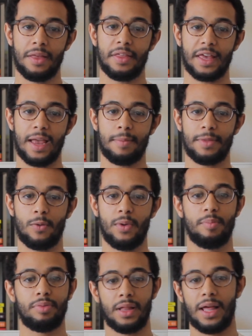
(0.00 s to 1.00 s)
The game that
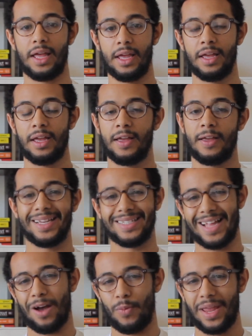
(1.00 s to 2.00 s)
we play is
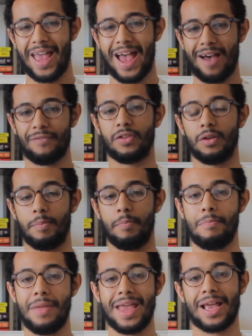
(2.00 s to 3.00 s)
that we have to
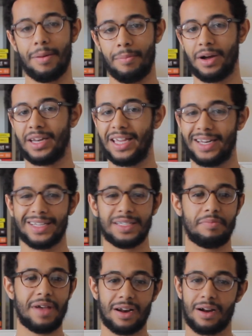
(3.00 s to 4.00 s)
make money. It
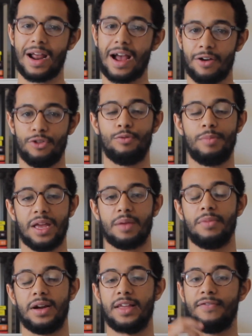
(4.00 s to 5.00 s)
doesn't matter how you make
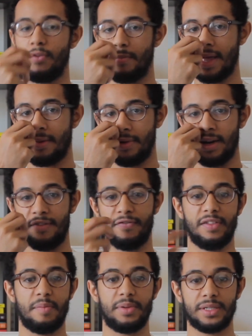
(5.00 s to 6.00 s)
money. If you make money
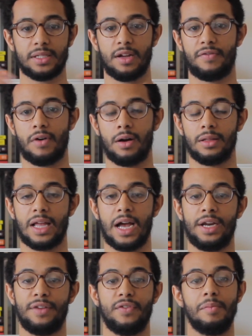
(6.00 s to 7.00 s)
flipping stuff
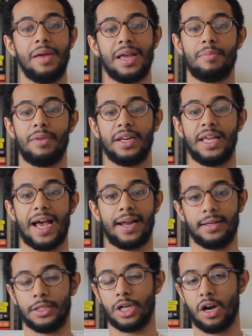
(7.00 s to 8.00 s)
online, if you make money at
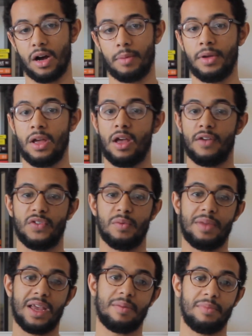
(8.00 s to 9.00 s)
a job, if you
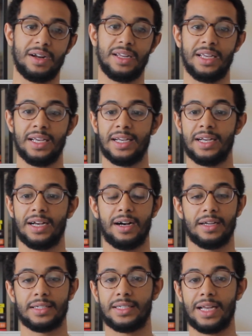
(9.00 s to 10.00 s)
make money
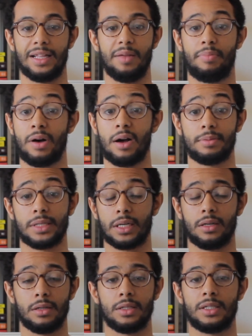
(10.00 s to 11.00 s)
selling
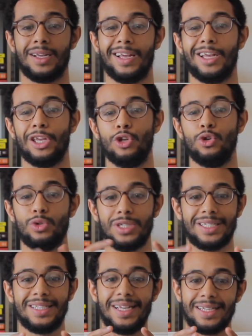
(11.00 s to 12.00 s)
popsicles, you
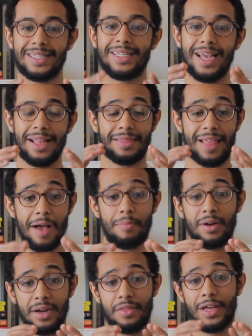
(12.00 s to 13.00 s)
just need to take that
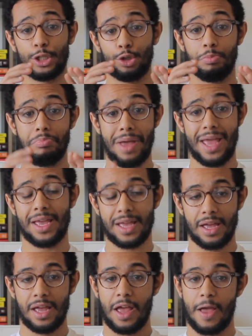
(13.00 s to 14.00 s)
money that you
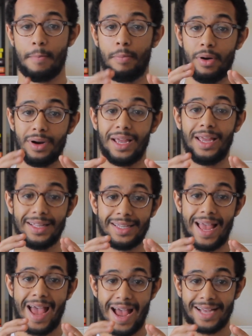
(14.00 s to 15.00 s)
make and put it
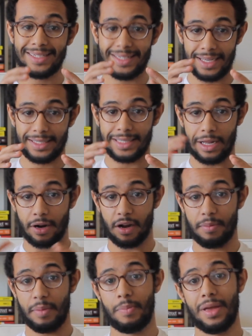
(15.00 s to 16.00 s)
into assets that are
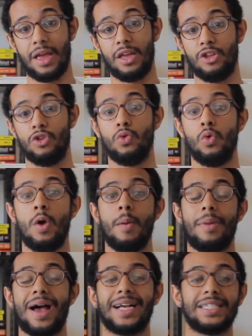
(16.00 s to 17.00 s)
going to be paying you
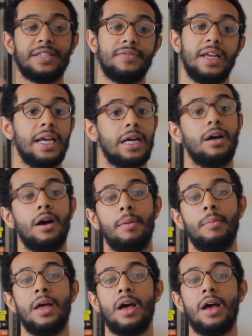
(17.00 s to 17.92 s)
passive income,